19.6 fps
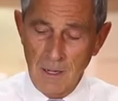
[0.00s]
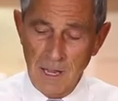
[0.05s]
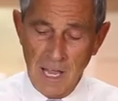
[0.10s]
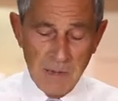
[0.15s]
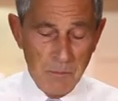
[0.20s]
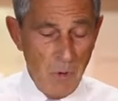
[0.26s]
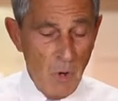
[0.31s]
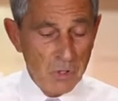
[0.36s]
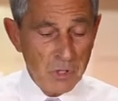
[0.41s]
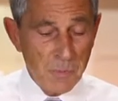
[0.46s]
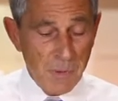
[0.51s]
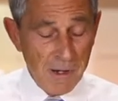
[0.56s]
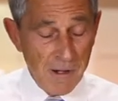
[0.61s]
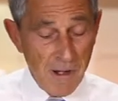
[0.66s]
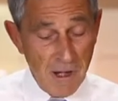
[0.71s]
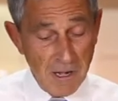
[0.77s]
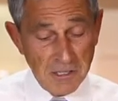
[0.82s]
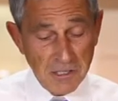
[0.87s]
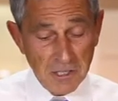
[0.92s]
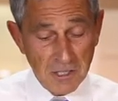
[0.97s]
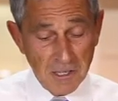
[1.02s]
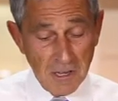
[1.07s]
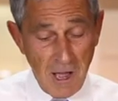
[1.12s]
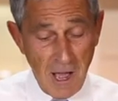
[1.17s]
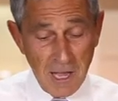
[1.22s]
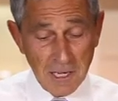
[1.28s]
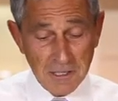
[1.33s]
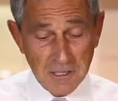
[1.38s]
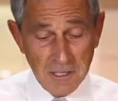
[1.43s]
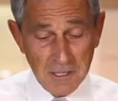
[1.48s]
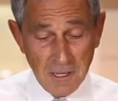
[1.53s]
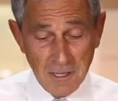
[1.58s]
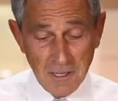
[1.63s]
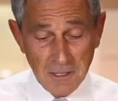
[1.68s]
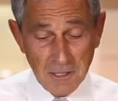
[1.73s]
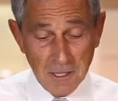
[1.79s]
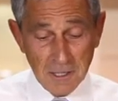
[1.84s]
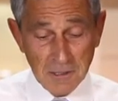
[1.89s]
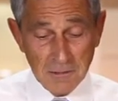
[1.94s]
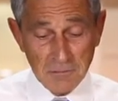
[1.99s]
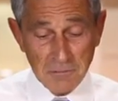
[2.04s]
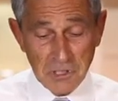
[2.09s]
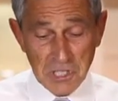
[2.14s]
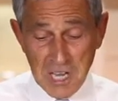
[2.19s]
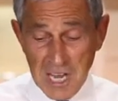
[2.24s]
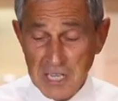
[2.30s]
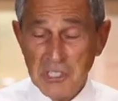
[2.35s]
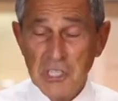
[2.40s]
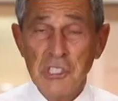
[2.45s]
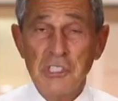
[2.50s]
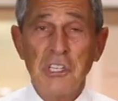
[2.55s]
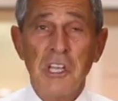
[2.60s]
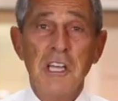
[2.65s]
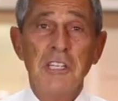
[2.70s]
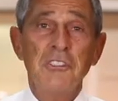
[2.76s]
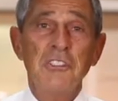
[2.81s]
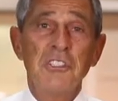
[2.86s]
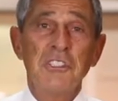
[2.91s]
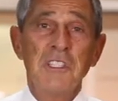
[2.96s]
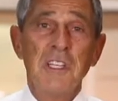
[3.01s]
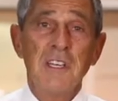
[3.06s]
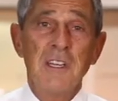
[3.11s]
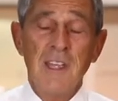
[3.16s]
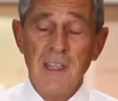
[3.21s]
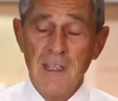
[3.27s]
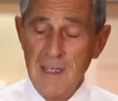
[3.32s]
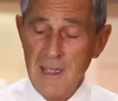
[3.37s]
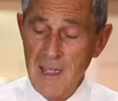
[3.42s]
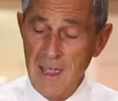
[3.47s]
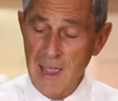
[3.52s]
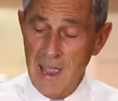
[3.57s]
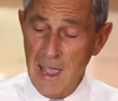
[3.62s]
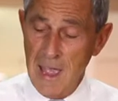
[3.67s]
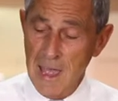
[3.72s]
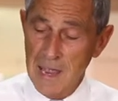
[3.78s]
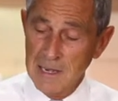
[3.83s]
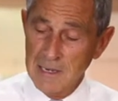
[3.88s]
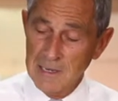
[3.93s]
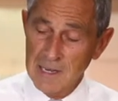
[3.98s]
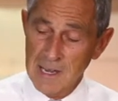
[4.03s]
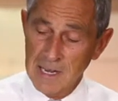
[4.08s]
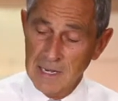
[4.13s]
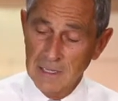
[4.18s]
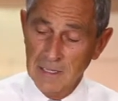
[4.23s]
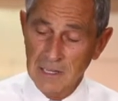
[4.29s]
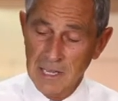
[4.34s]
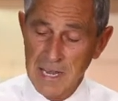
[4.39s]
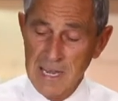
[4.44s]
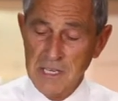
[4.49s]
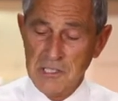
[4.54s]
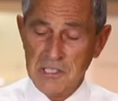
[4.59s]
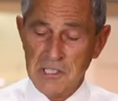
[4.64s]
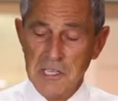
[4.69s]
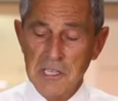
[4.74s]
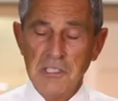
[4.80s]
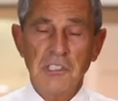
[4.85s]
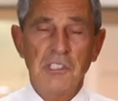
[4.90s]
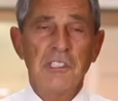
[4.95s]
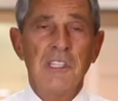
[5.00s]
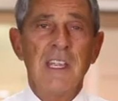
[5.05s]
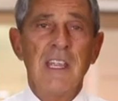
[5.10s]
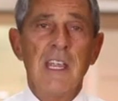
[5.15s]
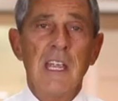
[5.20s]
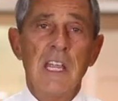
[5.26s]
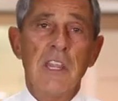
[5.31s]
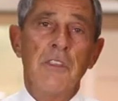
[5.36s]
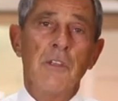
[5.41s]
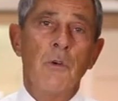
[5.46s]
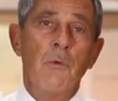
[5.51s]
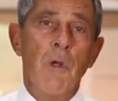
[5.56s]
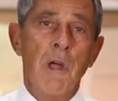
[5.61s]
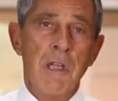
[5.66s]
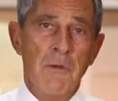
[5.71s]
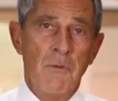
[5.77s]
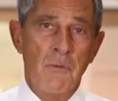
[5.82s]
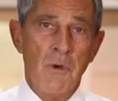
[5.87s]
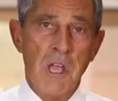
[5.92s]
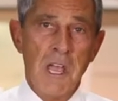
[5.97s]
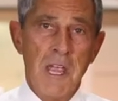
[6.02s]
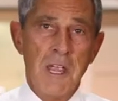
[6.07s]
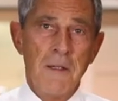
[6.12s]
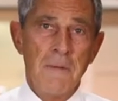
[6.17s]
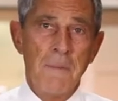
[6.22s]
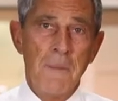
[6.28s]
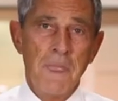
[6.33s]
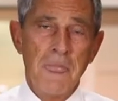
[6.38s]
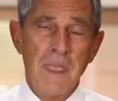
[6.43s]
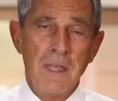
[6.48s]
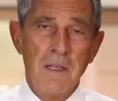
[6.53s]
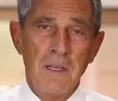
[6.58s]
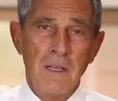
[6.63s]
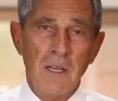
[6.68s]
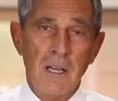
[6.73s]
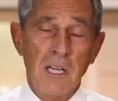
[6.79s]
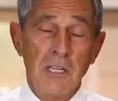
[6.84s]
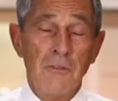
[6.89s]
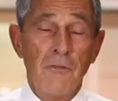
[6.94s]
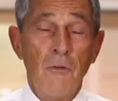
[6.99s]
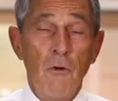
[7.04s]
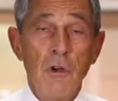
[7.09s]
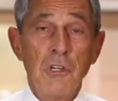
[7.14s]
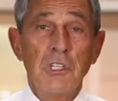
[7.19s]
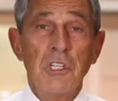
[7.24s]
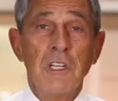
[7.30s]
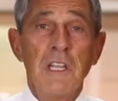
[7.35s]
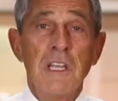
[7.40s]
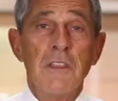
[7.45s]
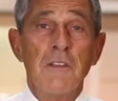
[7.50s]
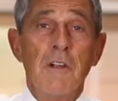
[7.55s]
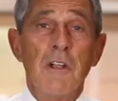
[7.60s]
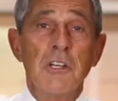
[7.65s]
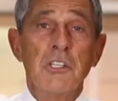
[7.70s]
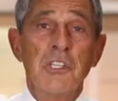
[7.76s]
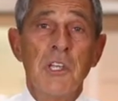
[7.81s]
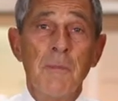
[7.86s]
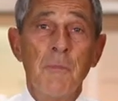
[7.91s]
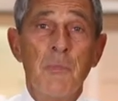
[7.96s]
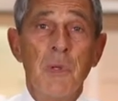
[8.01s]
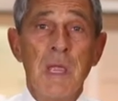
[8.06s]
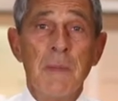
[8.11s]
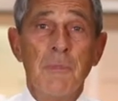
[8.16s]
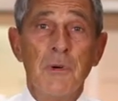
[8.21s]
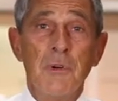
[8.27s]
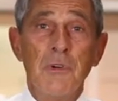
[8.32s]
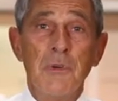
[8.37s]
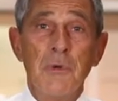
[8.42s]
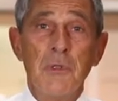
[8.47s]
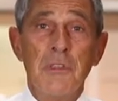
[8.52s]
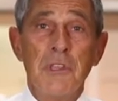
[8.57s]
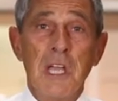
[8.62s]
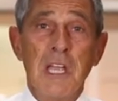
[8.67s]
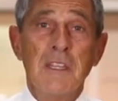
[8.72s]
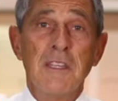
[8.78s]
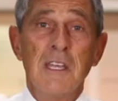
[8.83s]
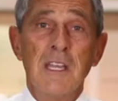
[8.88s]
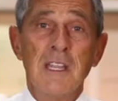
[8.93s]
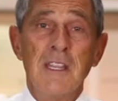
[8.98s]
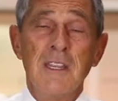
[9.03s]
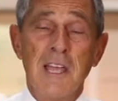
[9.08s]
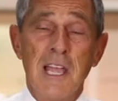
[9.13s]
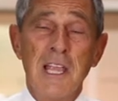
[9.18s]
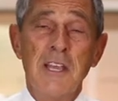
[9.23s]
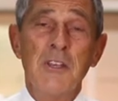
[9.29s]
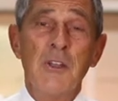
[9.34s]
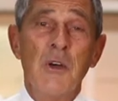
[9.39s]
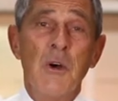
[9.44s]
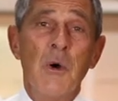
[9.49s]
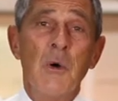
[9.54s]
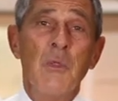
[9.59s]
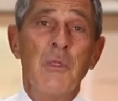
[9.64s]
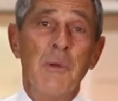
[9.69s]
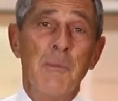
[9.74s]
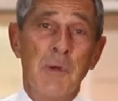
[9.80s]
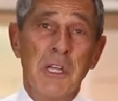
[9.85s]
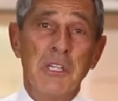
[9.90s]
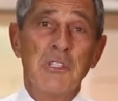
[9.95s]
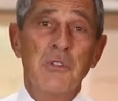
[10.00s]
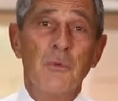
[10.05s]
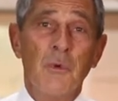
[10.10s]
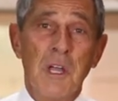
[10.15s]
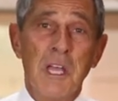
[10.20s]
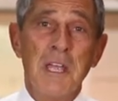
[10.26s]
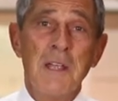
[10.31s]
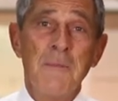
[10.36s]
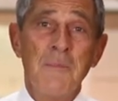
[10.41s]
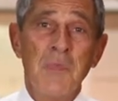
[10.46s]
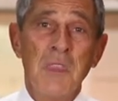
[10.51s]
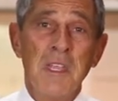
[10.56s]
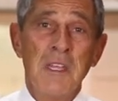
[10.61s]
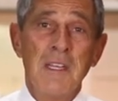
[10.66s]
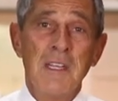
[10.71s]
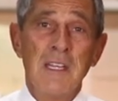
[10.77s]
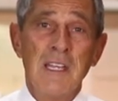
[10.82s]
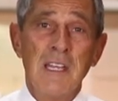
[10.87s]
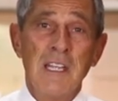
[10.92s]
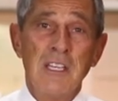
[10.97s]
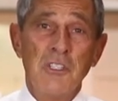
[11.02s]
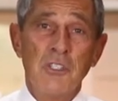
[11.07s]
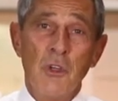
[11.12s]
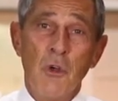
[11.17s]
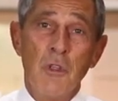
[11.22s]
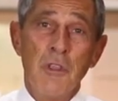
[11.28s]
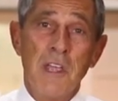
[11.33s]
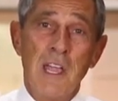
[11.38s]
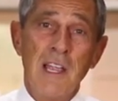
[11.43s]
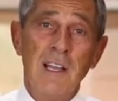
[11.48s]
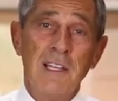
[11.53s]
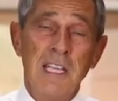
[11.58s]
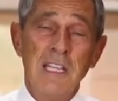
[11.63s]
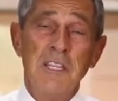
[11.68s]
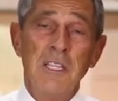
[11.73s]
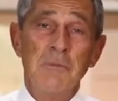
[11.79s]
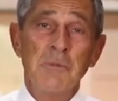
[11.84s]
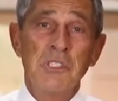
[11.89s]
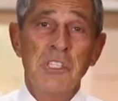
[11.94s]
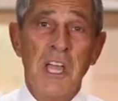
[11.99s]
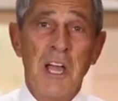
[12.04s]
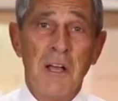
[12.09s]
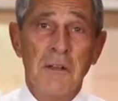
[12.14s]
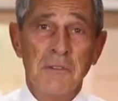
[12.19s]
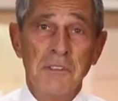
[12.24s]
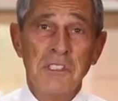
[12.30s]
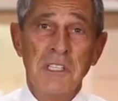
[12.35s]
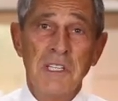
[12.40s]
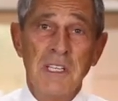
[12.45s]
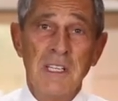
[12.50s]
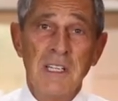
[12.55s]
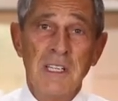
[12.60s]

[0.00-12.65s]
Like most parents, God teaches us and he leads us in the right way. Unfortunately, there are some people who think that they know the best way, and so they lead themselves.